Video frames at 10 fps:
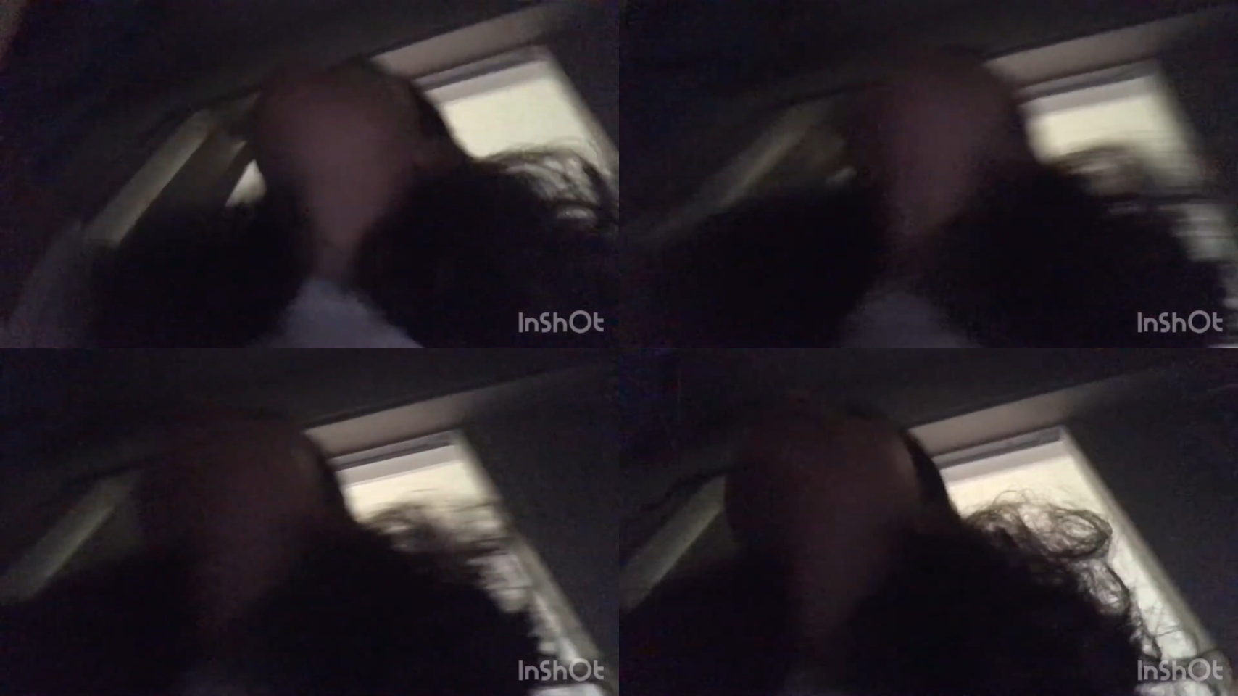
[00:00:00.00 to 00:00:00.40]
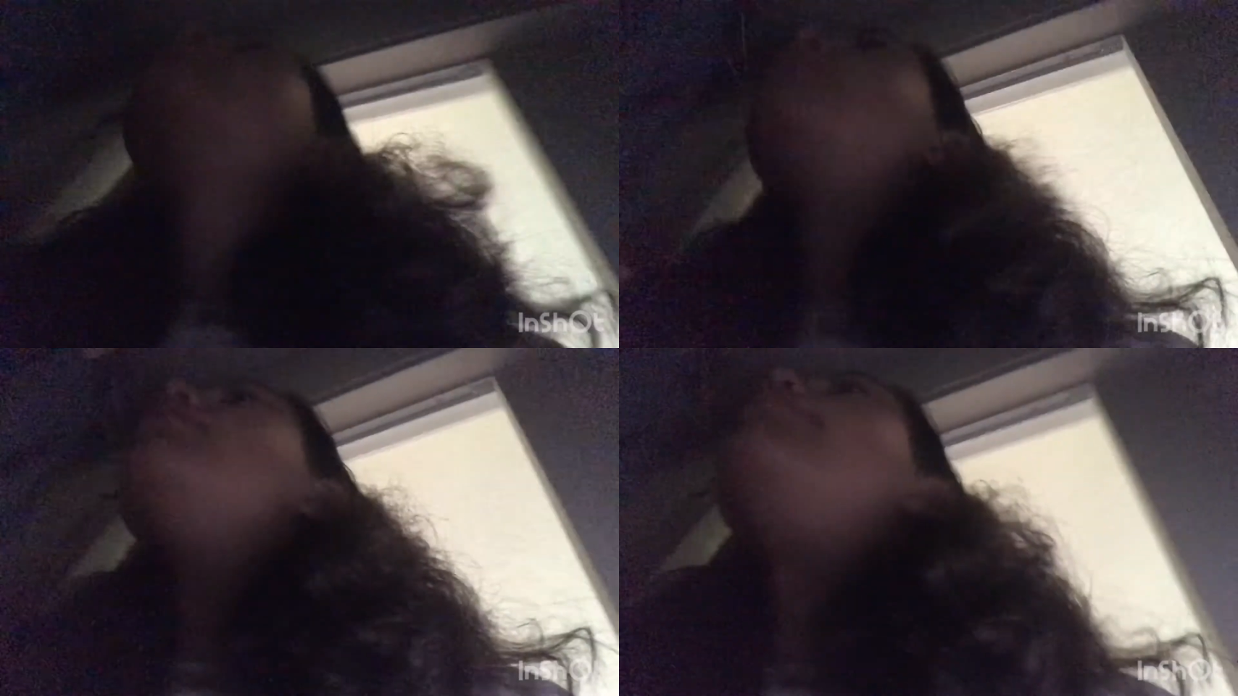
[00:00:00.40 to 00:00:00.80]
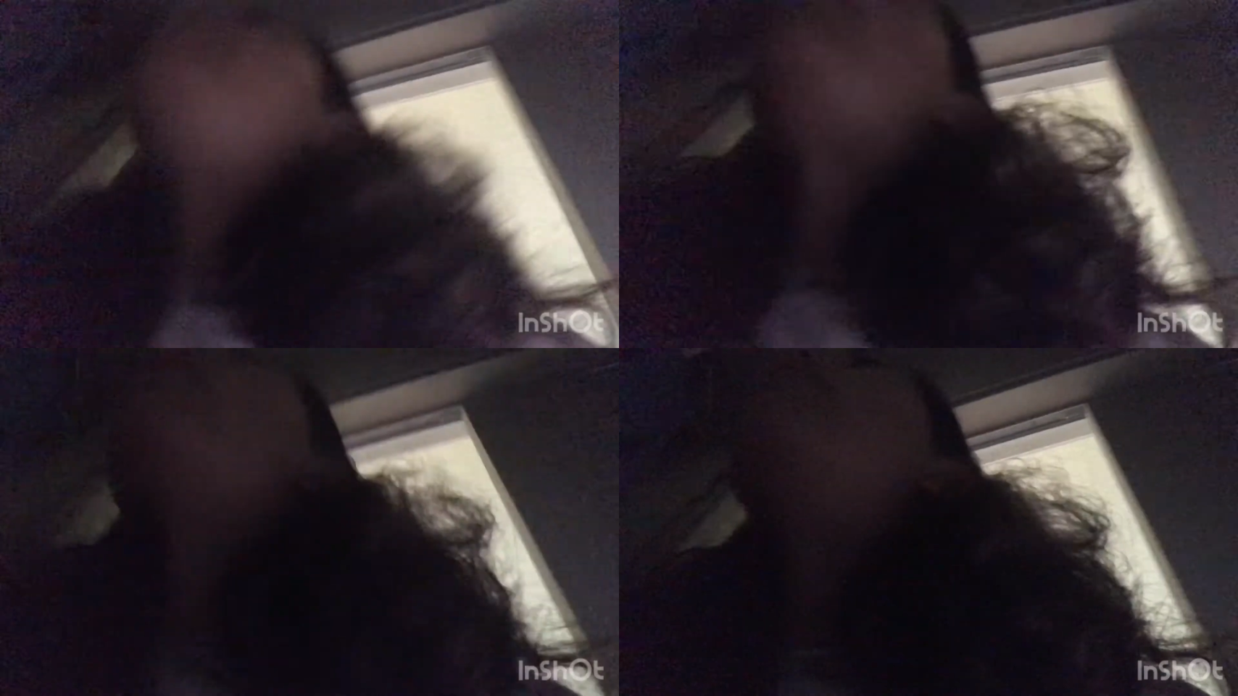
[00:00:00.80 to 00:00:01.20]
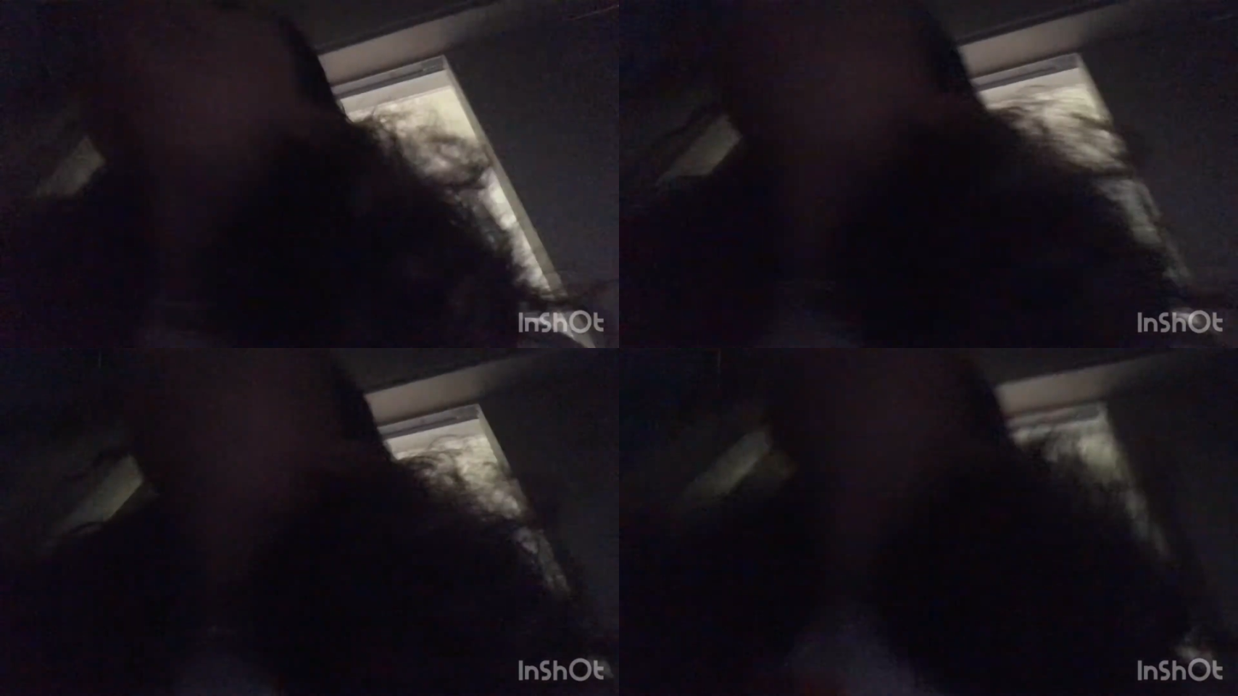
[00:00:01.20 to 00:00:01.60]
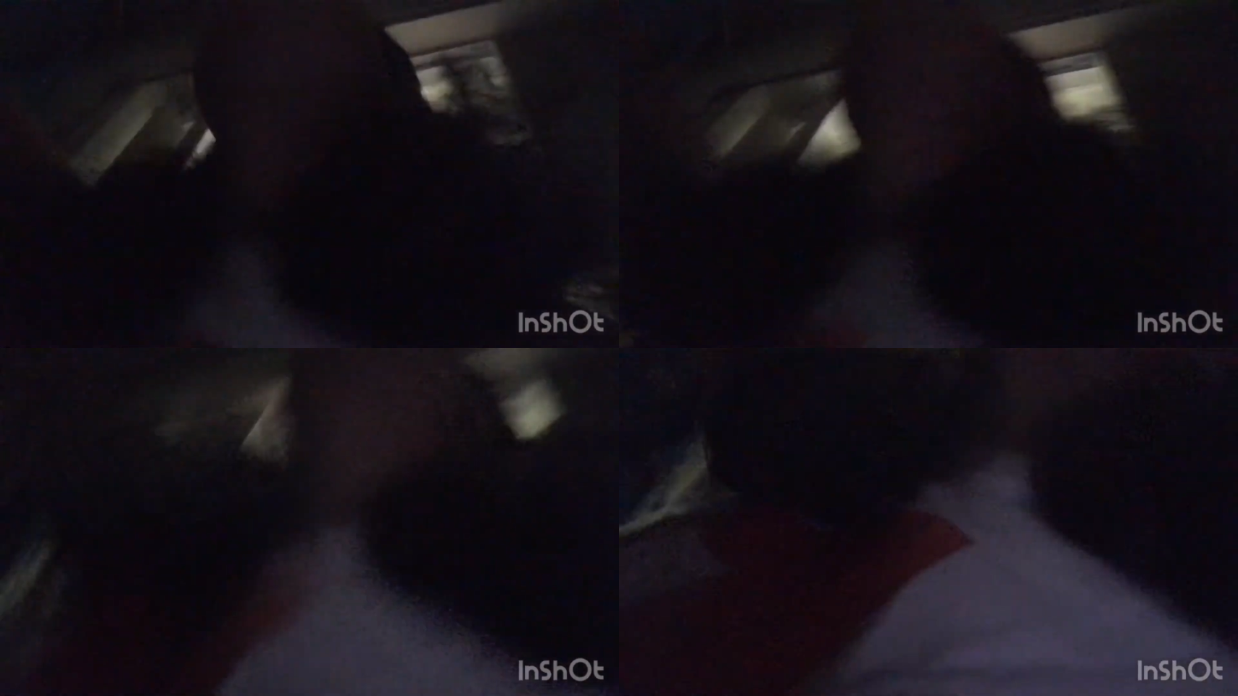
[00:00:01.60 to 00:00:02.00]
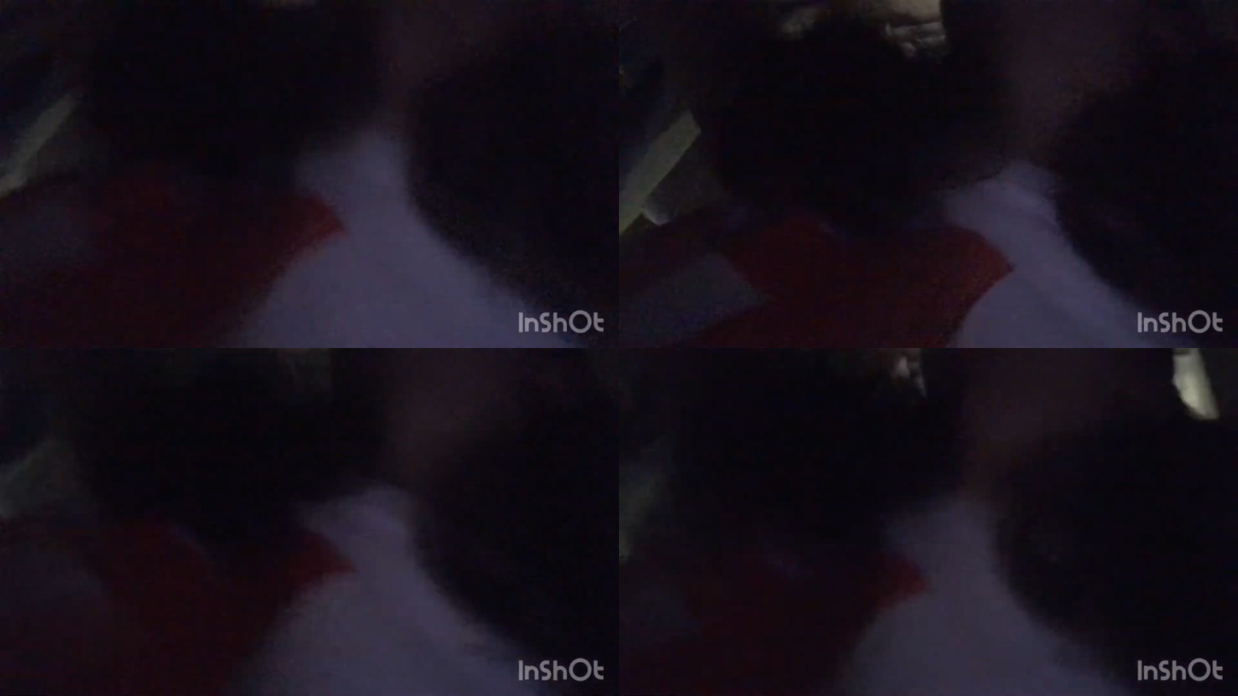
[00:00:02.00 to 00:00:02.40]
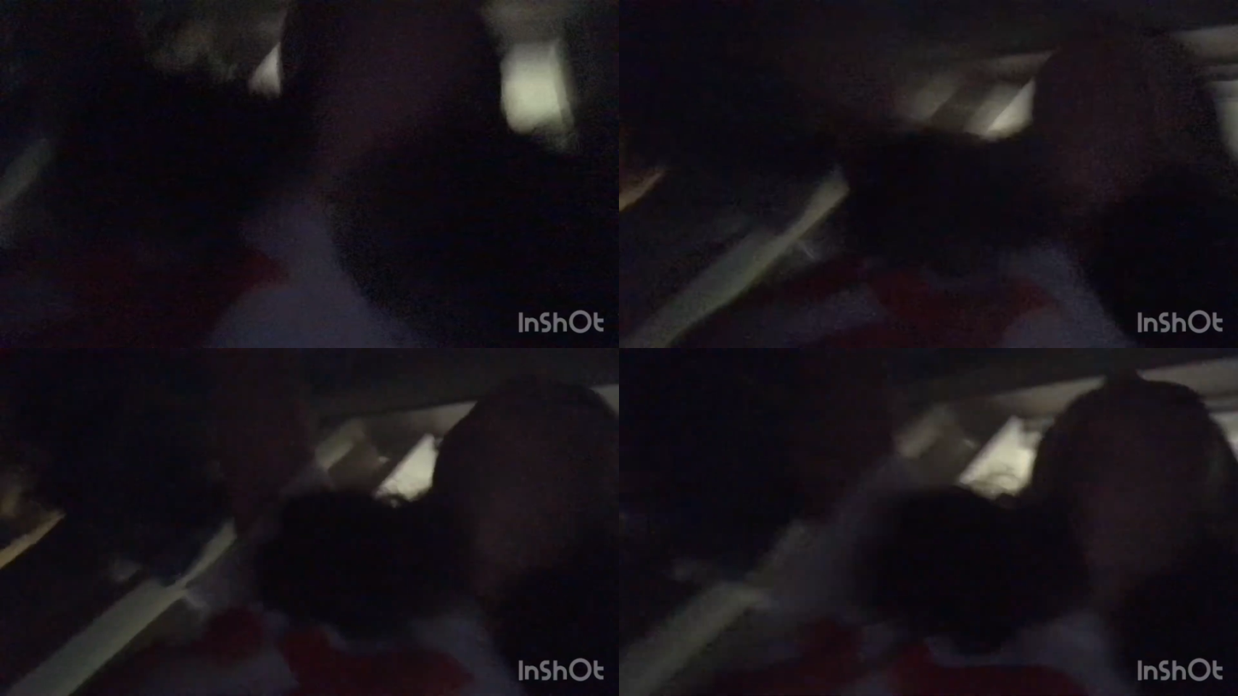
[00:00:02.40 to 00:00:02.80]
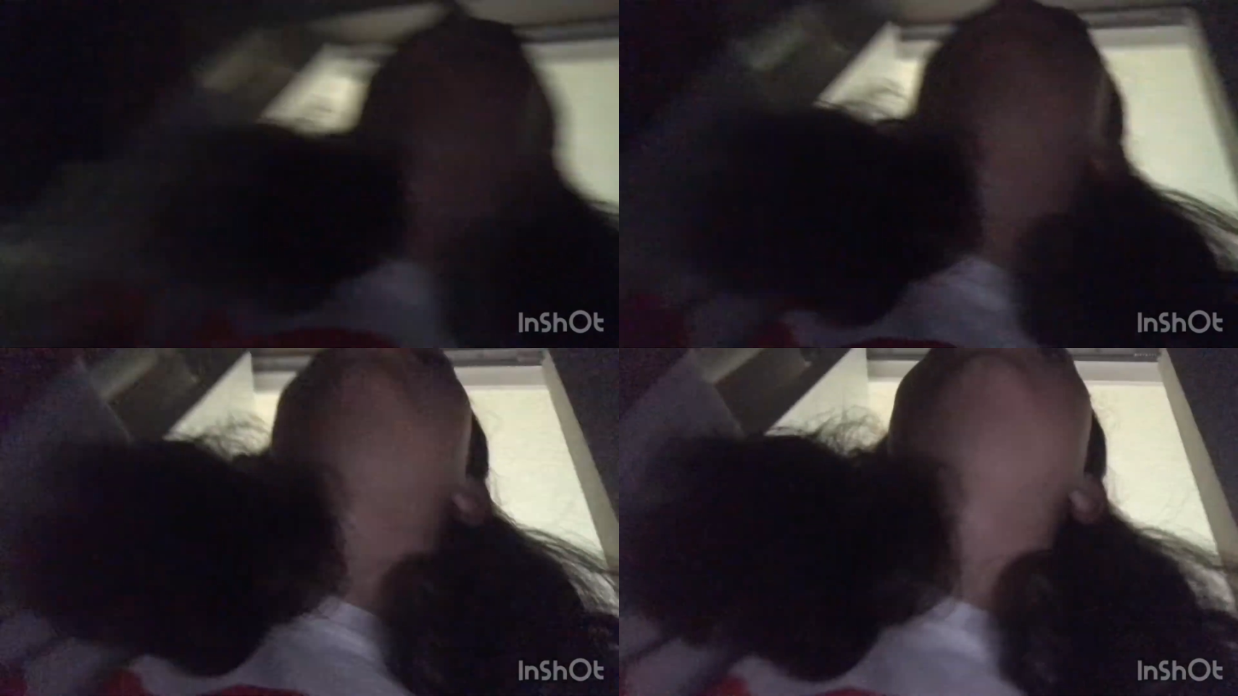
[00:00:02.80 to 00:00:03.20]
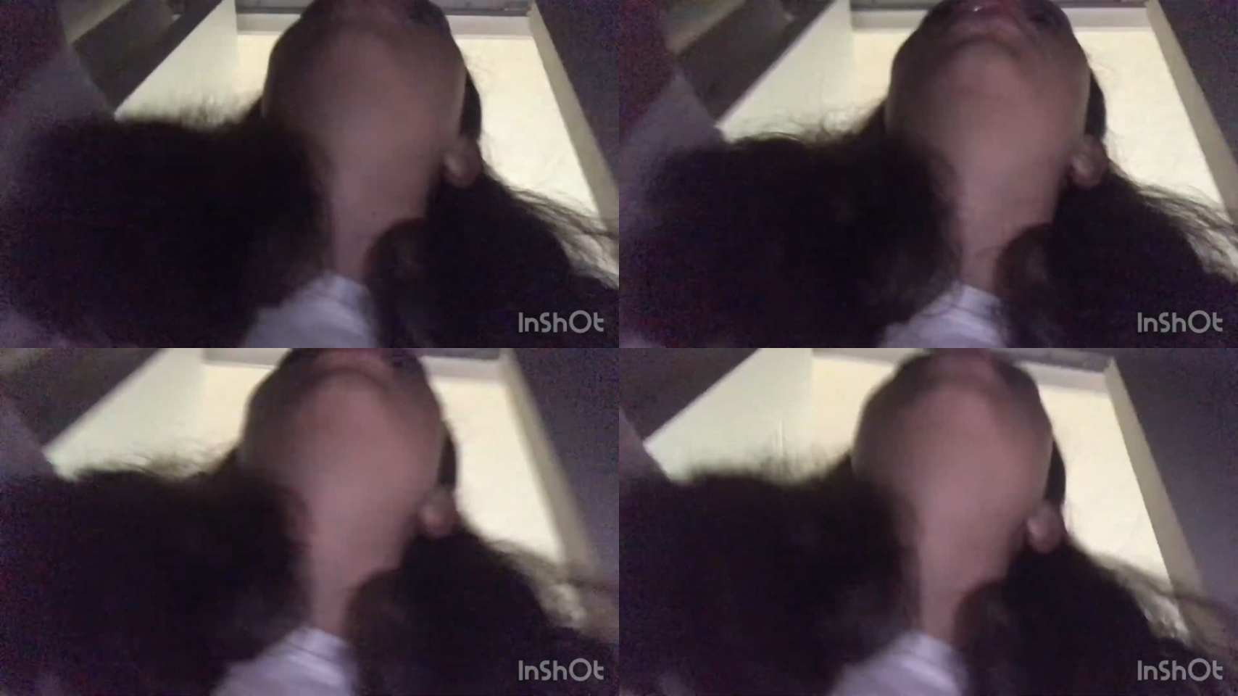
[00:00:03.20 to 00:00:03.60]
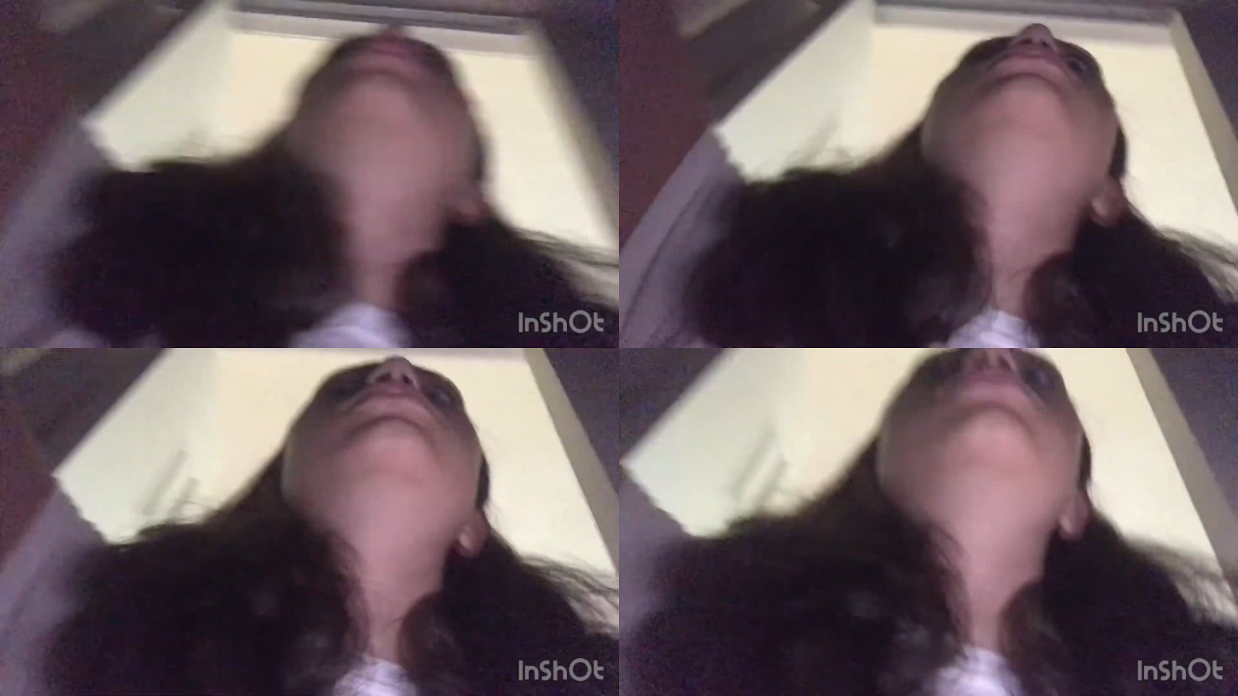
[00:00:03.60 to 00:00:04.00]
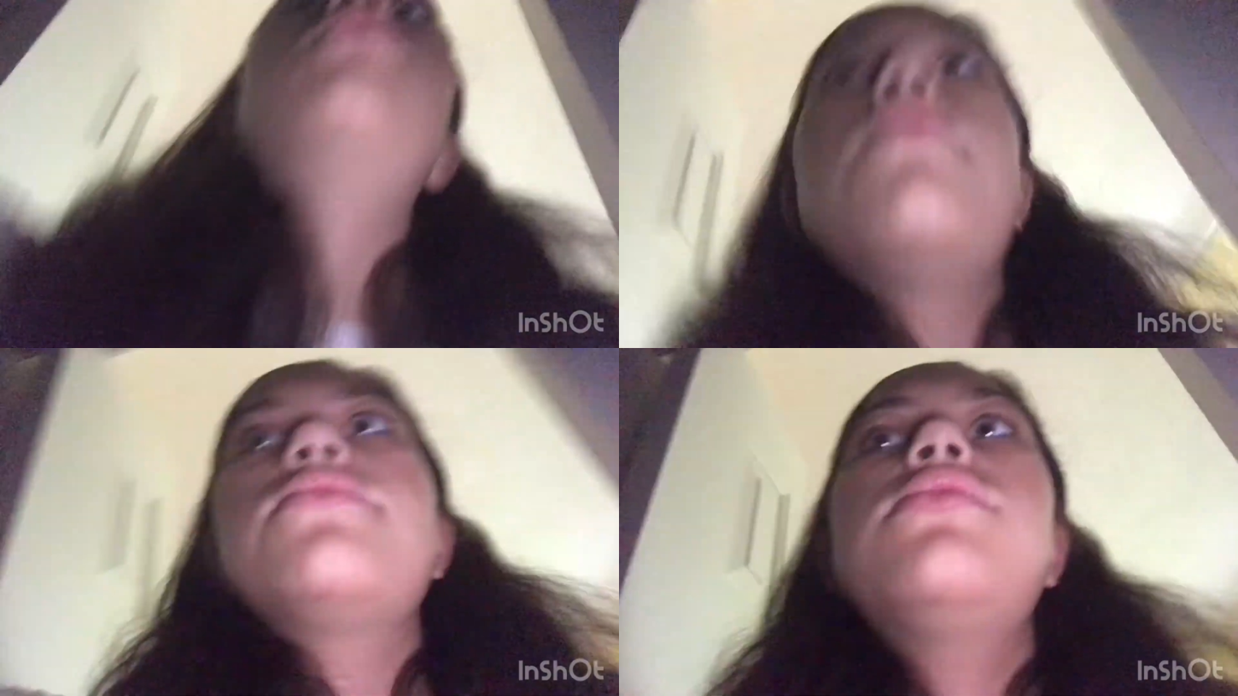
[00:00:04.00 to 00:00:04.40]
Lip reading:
(no speaker visible)